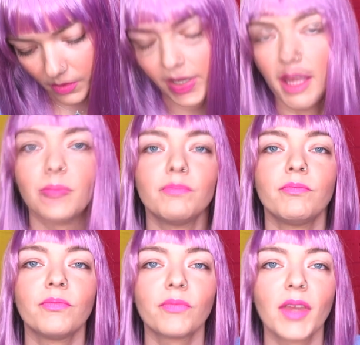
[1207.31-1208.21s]
Okay,
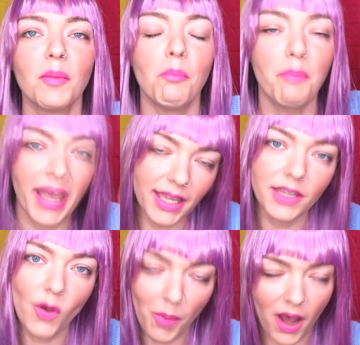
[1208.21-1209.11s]

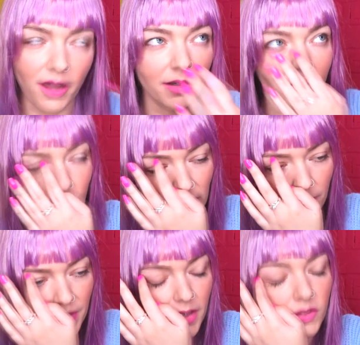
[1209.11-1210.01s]
begging your pardon.
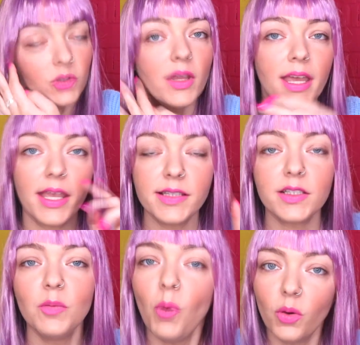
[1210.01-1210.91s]
Okay, so there is
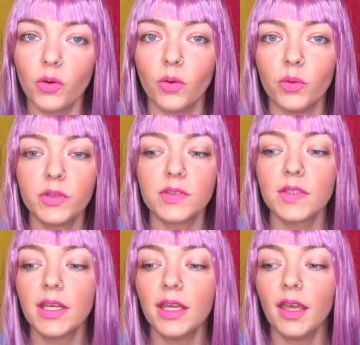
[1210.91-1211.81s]

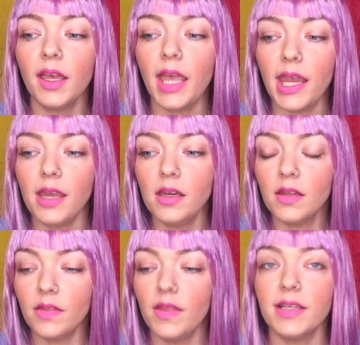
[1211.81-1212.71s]
kimonos
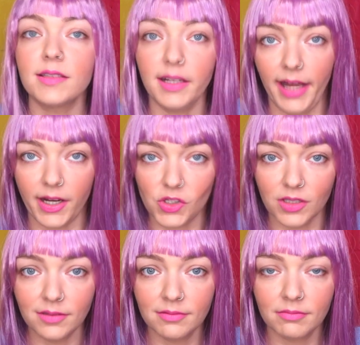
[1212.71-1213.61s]
in this
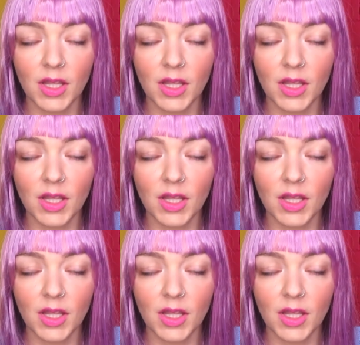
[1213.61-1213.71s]
collection,